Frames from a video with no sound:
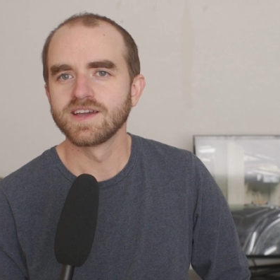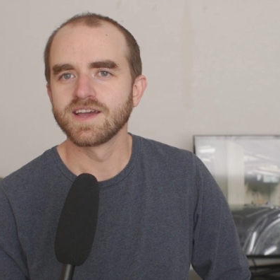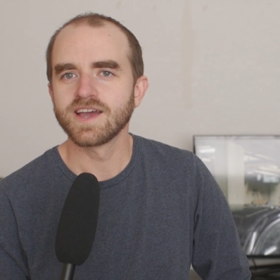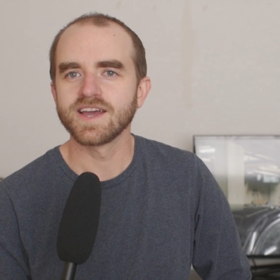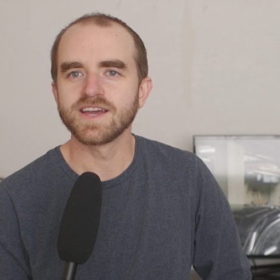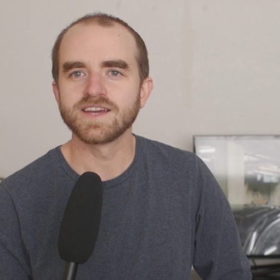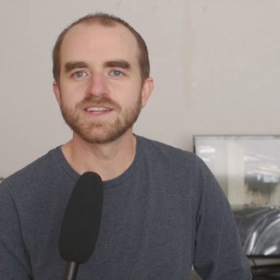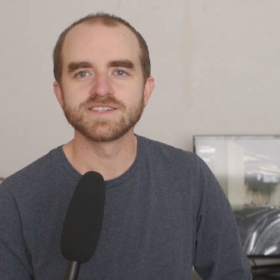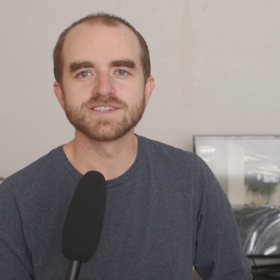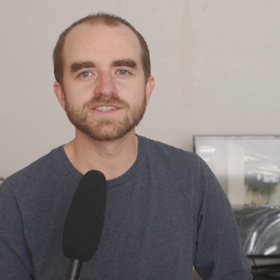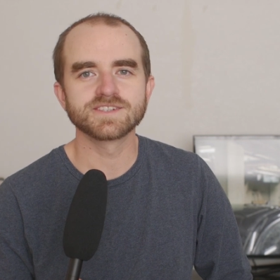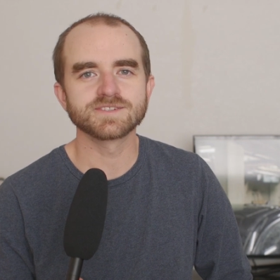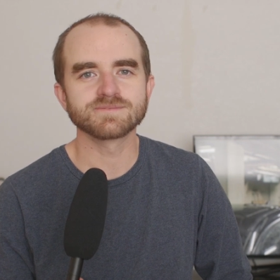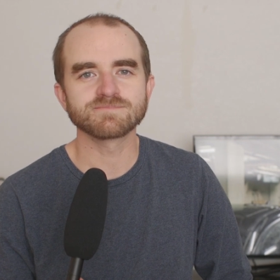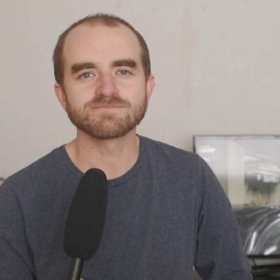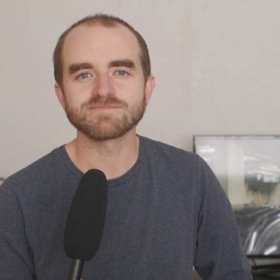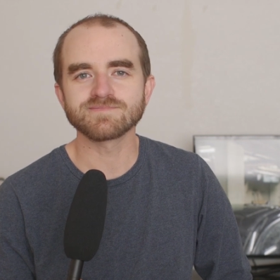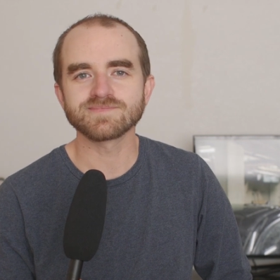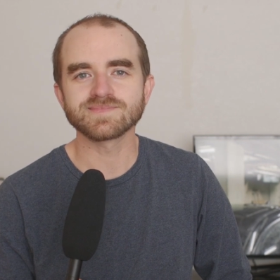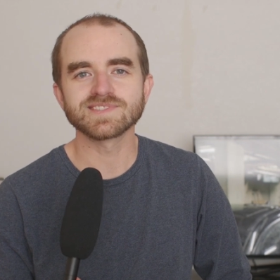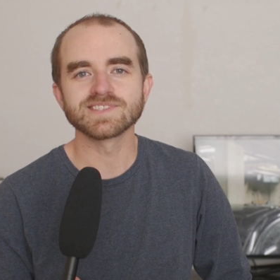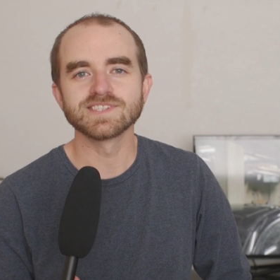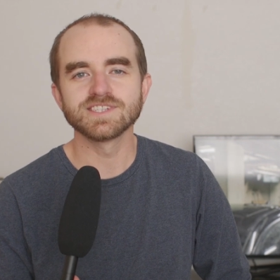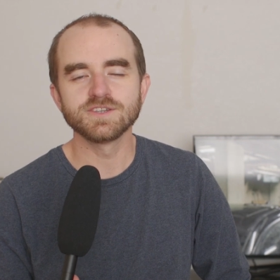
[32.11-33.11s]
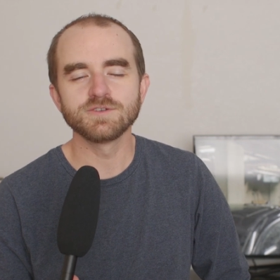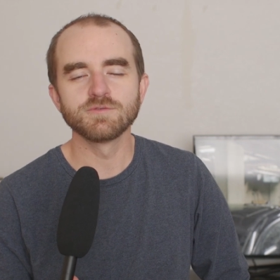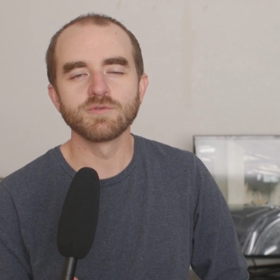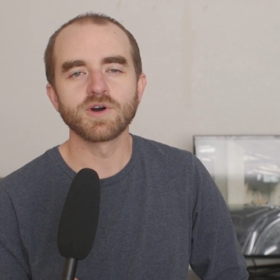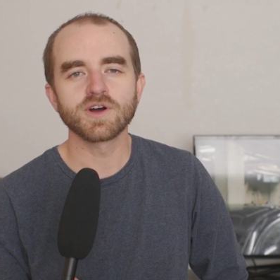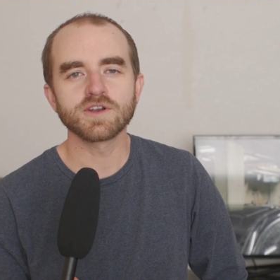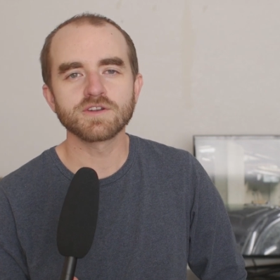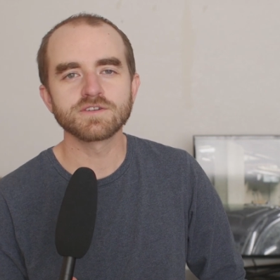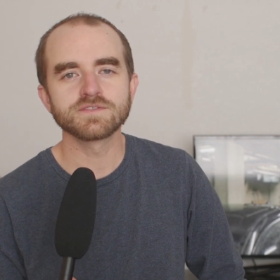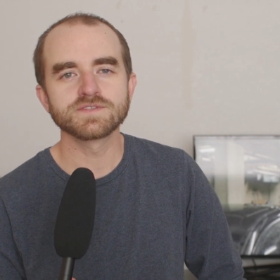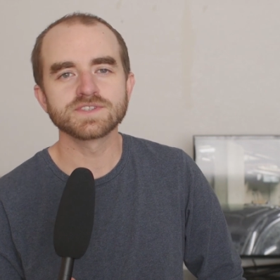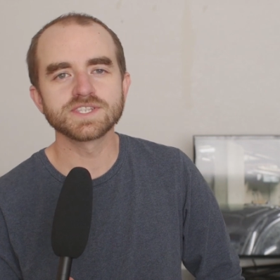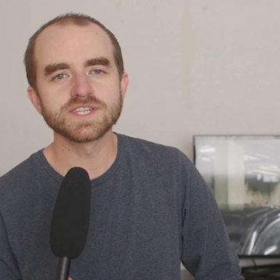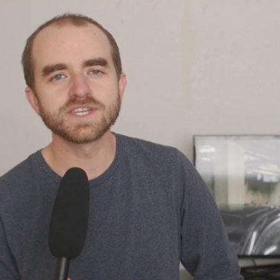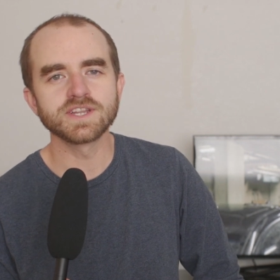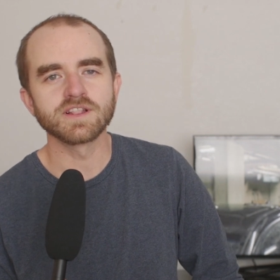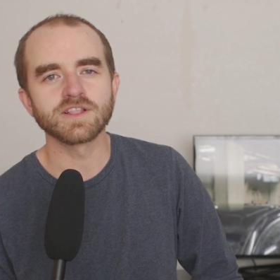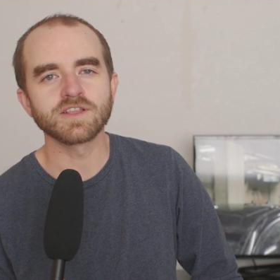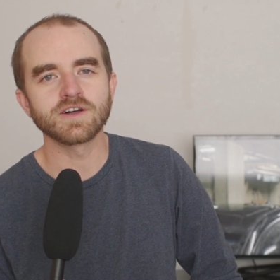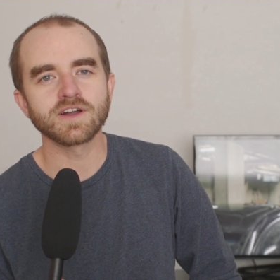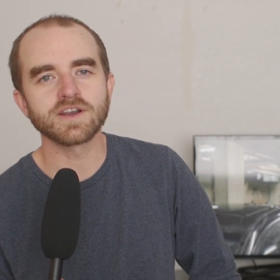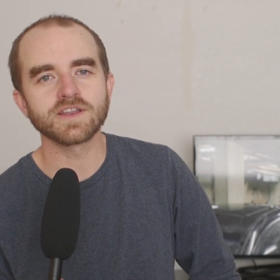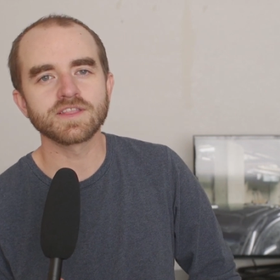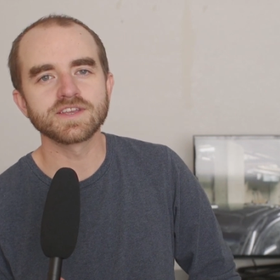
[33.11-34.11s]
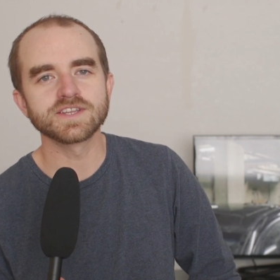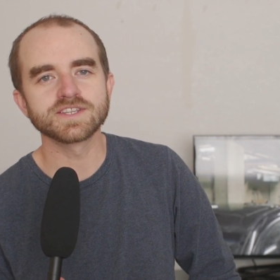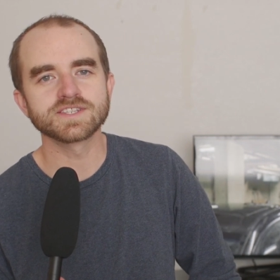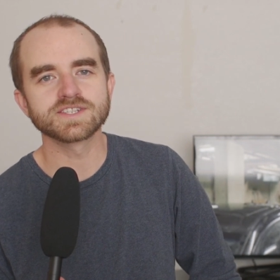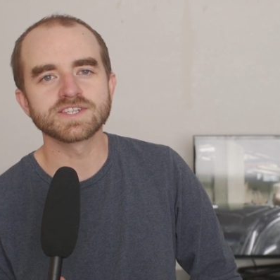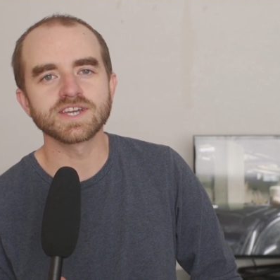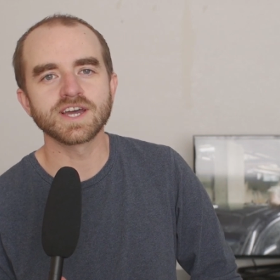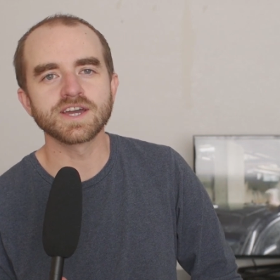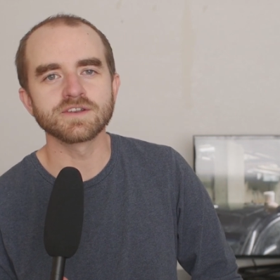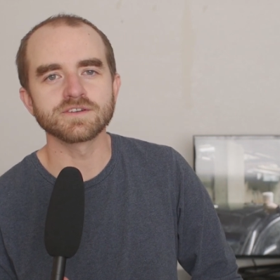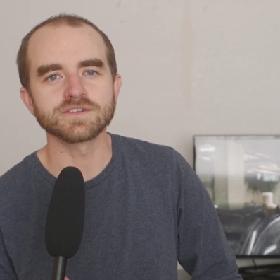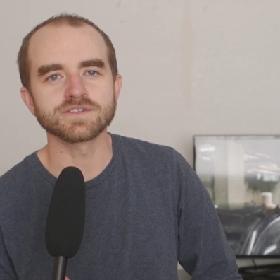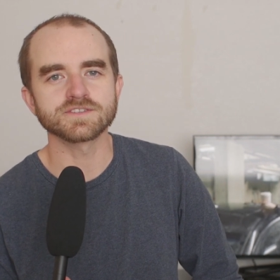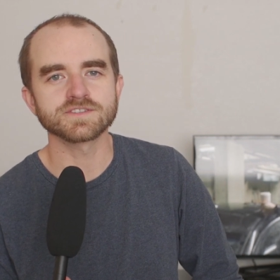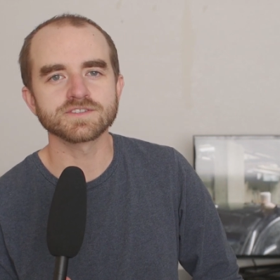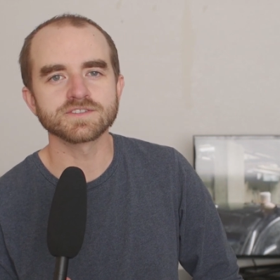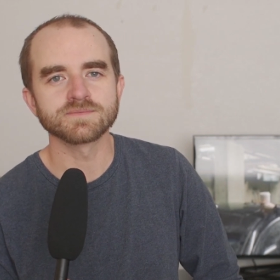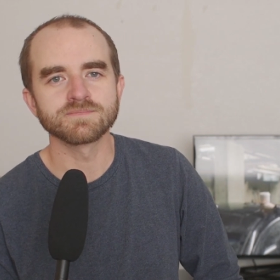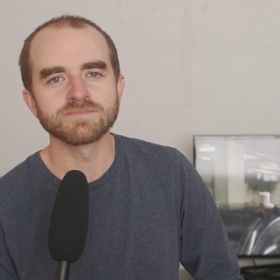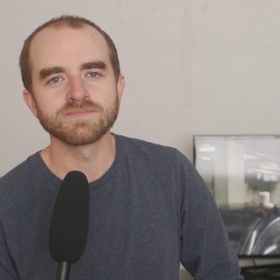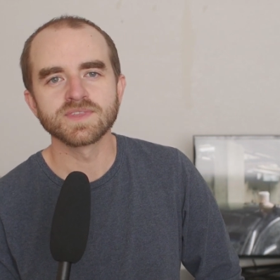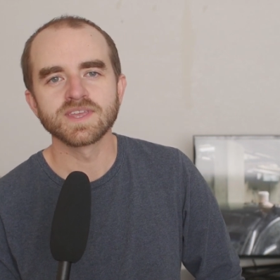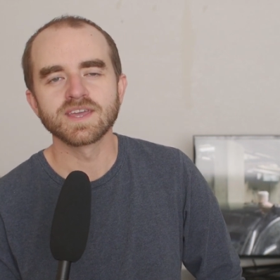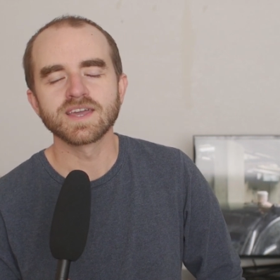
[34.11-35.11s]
And you want to have seen a lot of these titles.